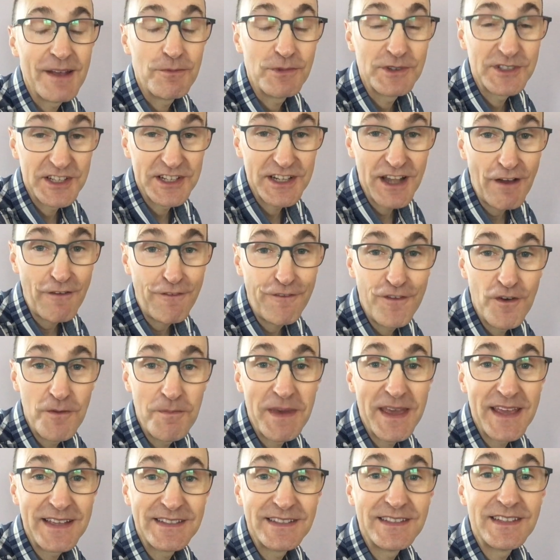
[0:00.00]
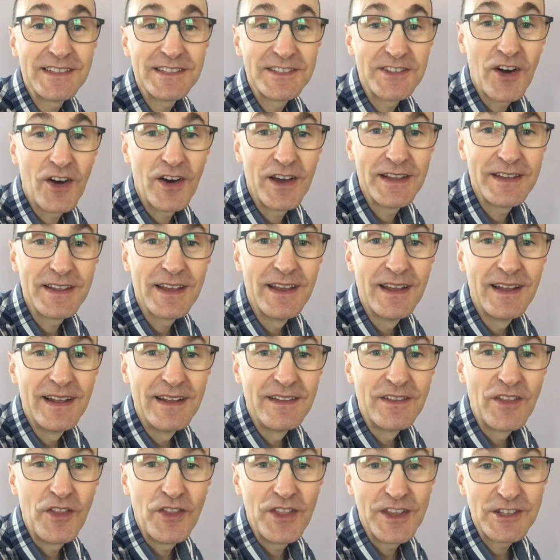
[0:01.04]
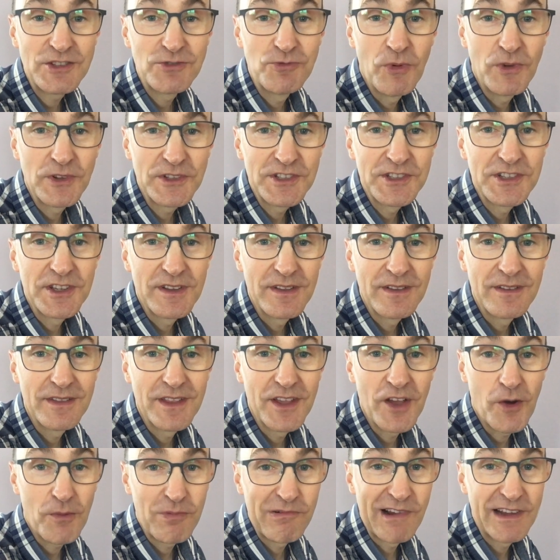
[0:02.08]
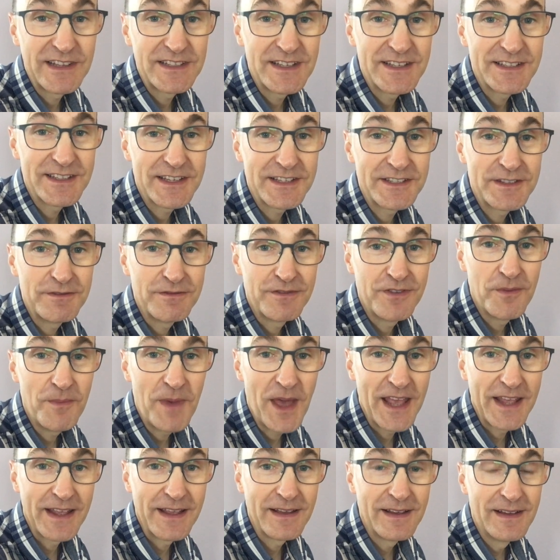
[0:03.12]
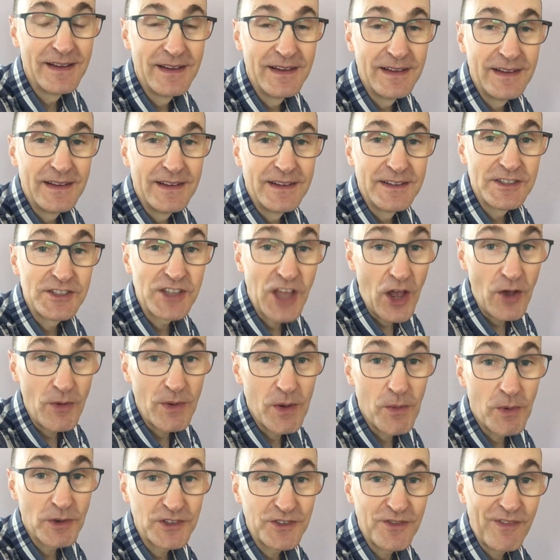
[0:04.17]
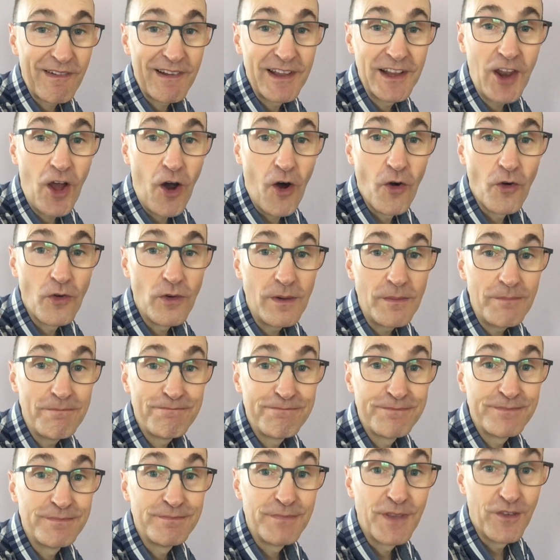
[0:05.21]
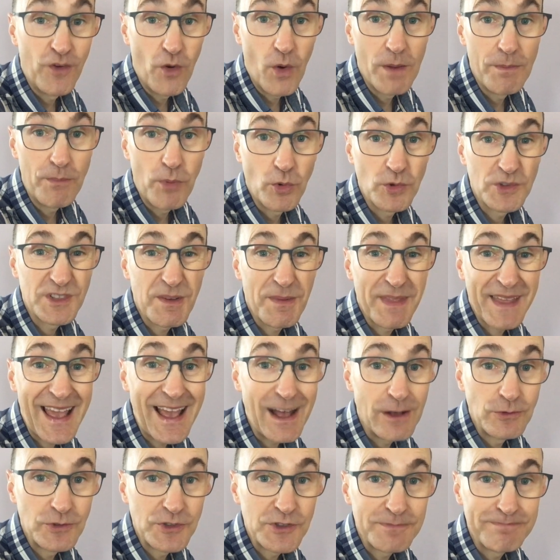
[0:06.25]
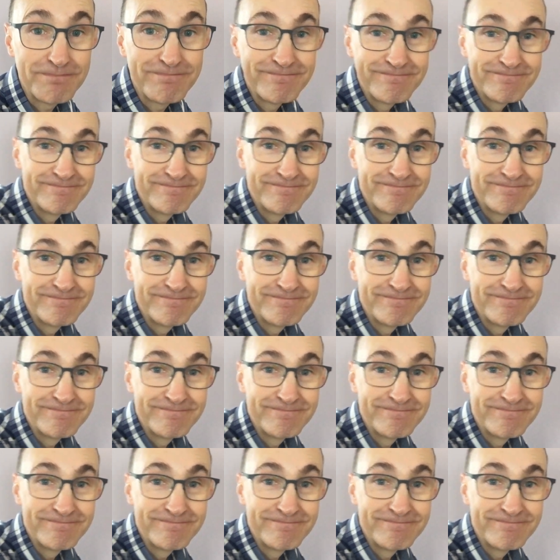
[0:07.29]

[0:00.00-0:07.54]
It was enough for me to decide that this was the operating system for me. So it wasn't very long before I bought something else.